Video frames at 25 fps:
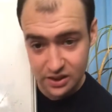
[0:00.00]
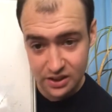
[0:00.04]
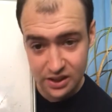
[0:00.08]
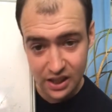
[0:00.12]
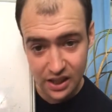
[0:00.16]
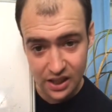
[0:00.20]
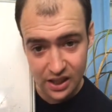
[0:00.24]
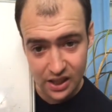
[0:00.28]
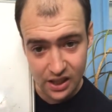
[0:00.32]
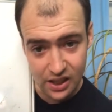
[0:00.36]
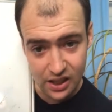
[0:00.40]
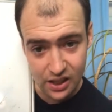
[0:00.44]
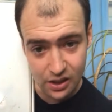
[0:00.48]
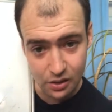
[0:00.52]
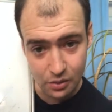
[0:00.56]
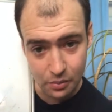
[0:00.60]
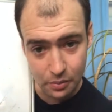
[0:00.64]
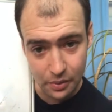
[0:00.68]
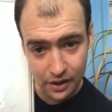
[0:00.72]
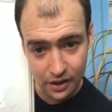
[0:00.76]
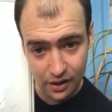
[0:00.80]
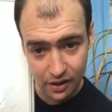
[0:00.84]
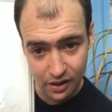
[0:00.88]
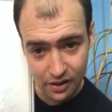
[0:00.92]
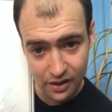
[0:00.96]
is getting a little
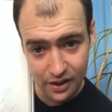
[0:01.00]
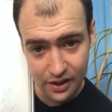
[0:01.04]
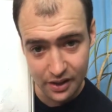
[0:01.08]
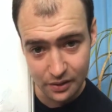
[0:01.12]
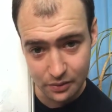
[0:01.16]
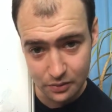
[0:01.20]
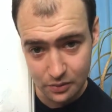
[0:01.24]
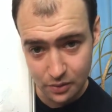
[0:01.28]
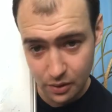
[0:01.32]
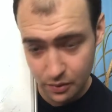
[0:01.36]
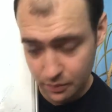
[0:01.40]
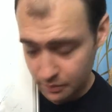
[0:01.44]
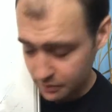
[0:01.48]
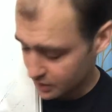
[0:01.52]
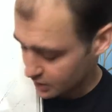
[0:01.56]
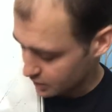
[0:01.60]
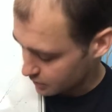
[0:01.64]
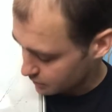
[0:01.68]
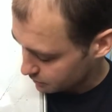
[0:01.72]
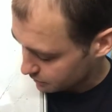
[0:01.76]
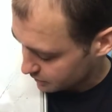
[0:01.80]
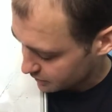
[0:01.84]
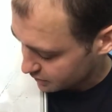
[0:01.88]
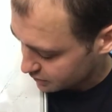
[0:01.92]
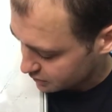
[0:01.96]
bit high or not,
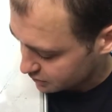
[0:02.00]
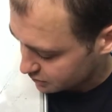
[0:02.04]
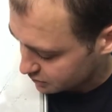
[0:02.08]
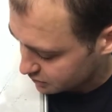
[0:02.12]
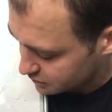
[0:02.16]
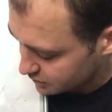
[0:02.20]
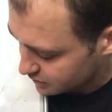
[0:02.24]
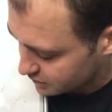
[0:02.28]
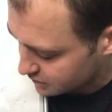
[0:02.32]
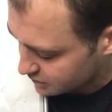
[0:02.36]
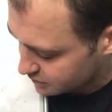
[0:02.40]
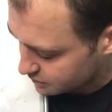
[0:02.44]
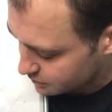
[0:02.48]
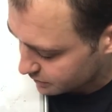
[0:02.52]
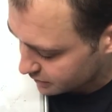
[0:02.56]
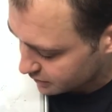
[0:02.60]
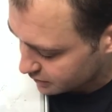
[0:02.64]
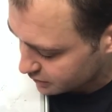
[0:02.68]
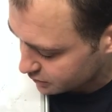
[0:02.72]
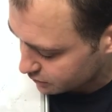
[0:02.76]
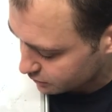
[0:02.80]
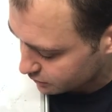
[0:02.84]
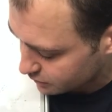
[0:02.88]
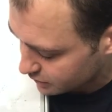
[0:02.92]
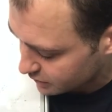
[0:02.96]
because you need to
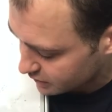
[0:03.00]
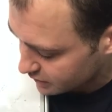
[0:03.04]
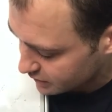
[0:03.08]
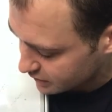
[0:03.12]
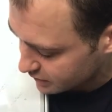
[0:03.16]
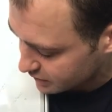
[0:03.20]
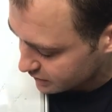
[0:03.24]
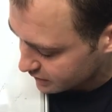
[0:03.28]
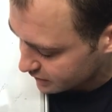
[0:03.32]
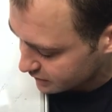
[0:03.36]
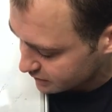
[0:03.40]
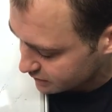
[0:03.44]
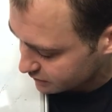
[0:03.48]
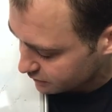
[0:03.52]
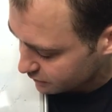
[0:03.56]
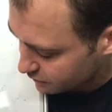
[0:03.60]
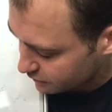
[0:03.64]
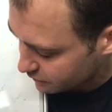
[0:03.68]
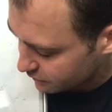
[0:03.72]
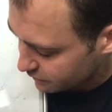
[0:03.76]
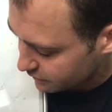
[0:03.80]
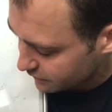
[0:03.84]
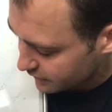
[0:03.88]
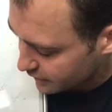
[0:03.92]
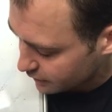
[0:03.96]
make sure that it doesn't
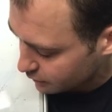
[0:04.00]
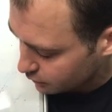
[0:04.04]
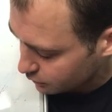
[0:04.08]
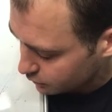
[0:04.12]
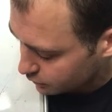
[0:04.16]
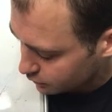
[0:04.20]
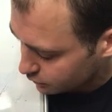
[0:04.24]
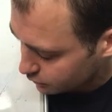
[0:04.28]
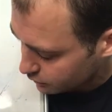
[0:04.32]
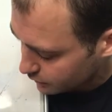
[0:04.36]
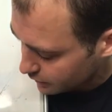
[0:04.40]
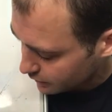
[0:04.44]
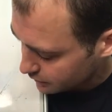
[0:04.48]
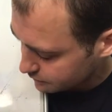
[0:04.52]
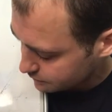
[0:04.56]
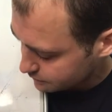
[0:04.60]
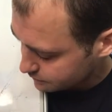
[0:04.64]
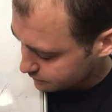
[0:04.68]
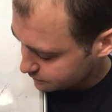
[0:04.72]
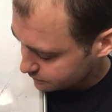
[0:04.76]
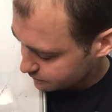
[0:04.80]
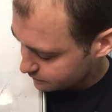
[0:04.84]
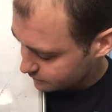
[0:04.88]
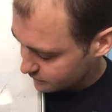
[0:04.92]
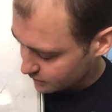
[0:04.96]
fail the run
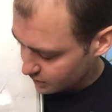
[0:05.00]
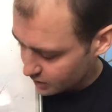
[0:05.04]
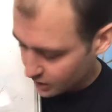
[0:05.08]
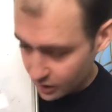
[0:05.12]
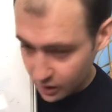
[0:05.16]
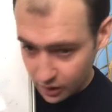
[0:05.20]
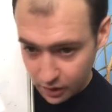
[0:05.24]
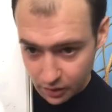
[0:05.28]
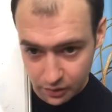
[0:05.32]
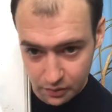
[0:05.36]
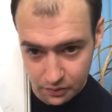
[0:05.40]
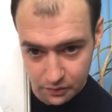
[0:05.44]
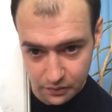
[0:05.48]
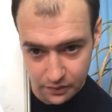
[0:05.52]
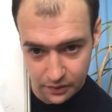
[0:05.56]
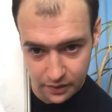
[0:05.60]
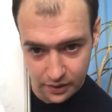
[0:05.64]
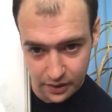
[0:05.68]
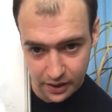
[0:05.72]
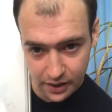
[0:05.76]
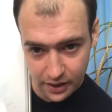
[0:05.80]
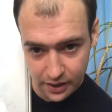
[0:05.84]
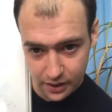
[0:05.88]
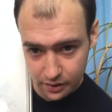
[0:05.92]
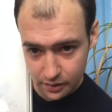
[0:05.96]

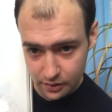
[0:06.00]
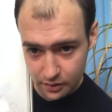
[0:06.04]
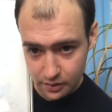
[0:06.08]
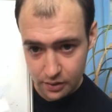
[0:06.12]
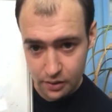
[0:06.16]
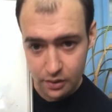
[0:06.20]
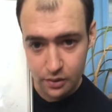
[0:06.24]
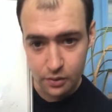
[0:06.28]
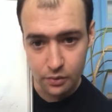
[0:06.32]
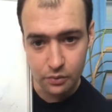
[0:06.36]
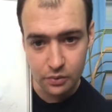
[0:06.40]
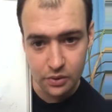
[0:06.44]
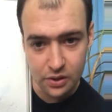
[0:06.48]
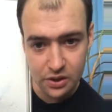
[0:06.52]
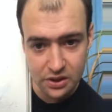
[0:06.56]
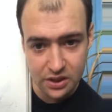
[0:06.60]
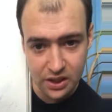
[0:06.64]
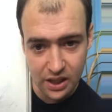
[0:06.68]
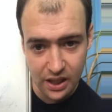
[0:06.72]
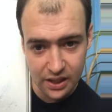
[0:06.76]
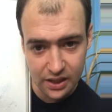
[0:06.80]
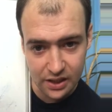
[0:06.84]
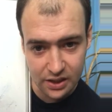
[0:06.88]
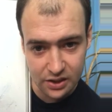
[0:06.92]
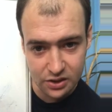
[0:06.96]
over here, which
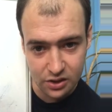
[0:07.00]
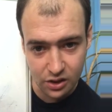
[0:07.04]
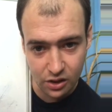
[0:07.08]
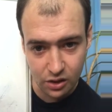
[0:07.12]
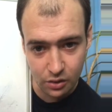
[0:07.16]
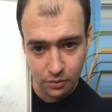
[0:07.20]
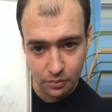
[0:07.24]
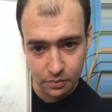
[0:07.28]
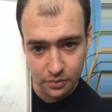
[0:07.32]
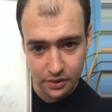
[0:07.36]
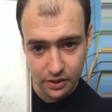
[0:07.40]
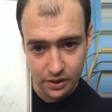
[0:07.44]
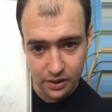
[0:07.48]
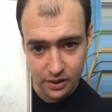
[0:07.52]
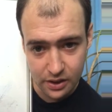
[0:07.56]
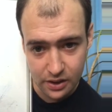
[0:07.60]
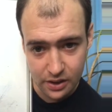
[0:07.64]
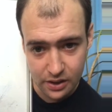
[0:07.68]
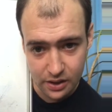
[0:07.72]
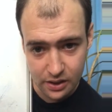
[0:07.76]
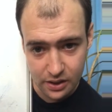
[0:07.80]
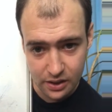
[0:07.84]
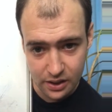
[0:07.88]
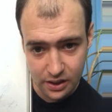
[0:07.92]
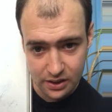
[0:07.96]
at the top,
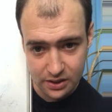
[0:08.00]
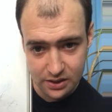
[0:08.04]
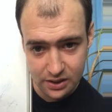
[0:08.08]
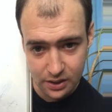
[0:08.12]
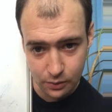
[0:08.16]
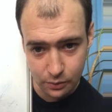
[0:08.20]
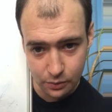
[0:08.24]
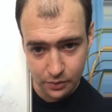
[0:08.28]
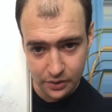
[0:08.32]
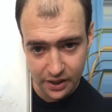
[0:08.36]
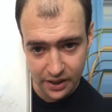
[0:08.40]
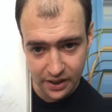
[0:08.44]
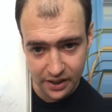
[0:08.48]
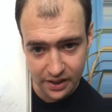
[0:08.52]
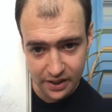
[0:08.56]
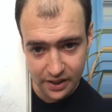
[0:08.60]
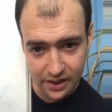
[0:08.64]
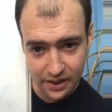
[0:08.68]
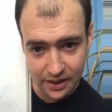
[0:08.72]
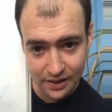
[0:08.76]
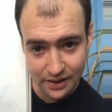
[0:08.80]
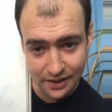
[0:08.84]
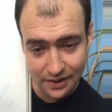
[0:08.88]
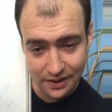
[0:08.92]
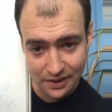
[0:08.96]
this little kink
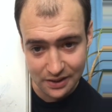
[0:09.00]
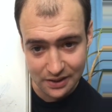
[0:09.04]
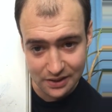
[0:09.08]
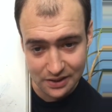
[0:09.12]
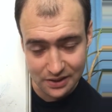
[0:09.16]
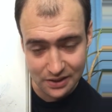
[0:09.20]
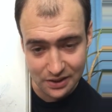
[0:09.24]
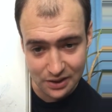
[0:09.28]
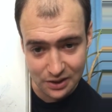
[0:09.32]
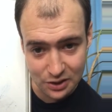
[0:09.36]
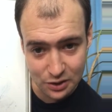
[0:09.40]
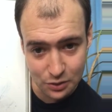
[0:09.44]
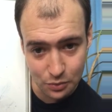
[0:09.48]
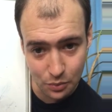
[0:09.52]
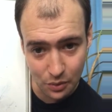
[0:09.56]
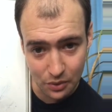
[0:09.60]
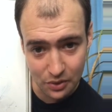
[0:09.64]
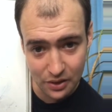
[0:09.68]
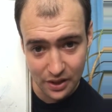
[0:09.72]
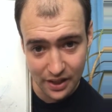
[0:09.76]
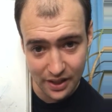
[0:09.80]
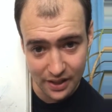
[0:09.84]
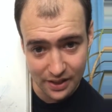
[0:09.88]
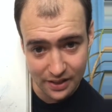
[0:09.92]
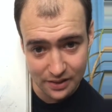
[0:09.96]
here is the
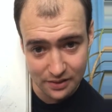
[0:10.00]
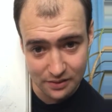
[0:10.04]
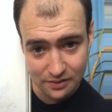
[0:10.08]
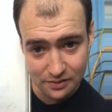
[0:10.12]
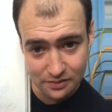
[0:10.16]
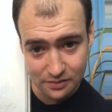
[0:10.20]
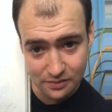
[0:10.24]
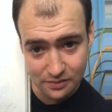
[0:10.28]
swan neck.